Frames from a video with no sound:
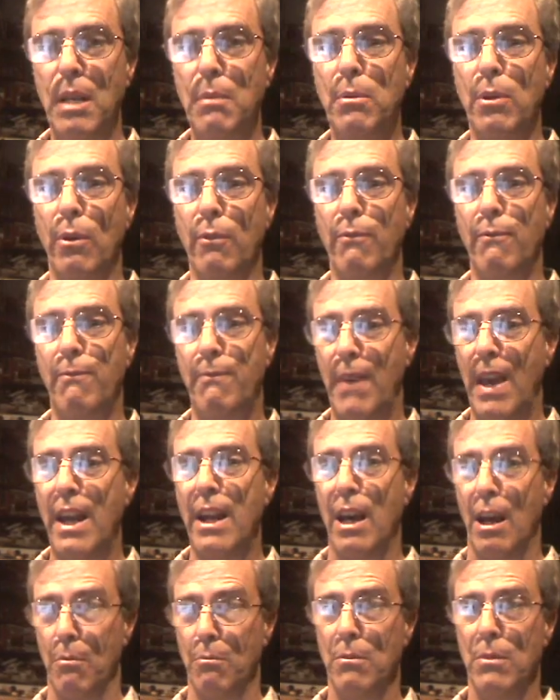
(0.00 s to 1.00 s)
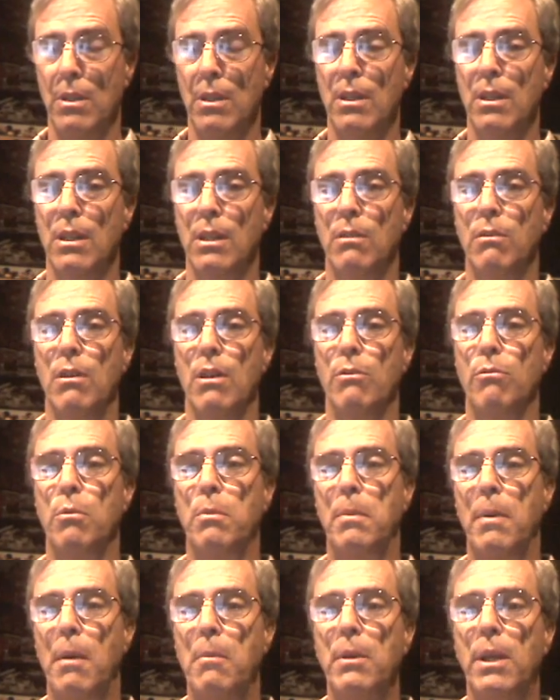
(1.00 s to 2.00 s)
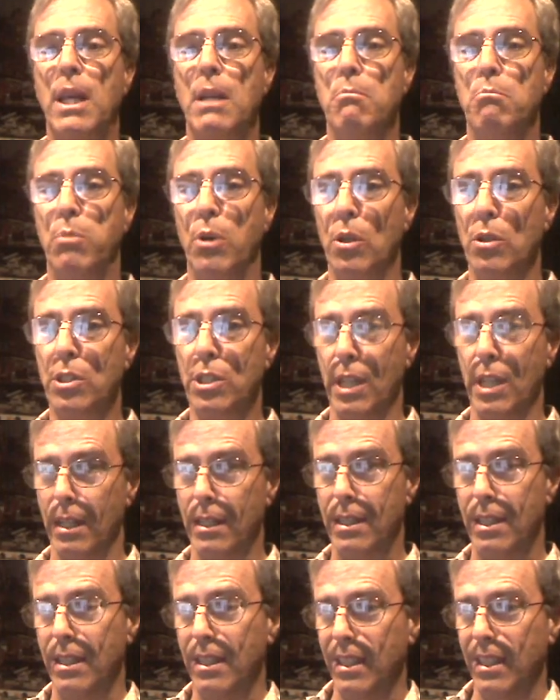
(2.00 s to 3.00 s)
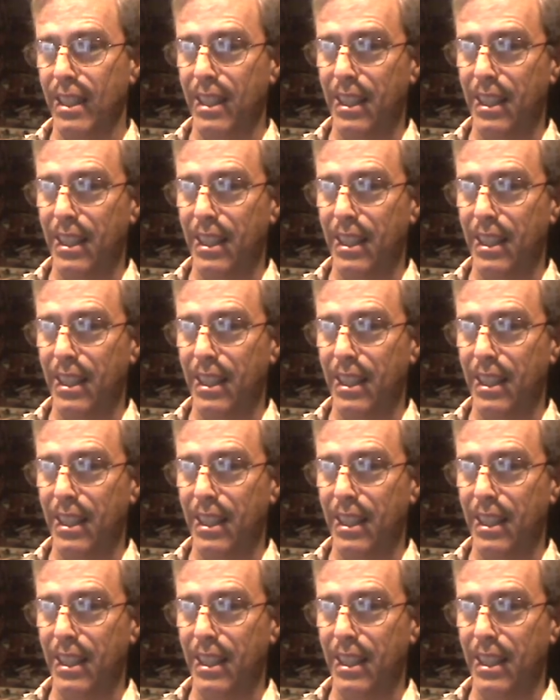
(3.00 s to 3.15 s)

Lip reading: People are fed up with Republican bullshit.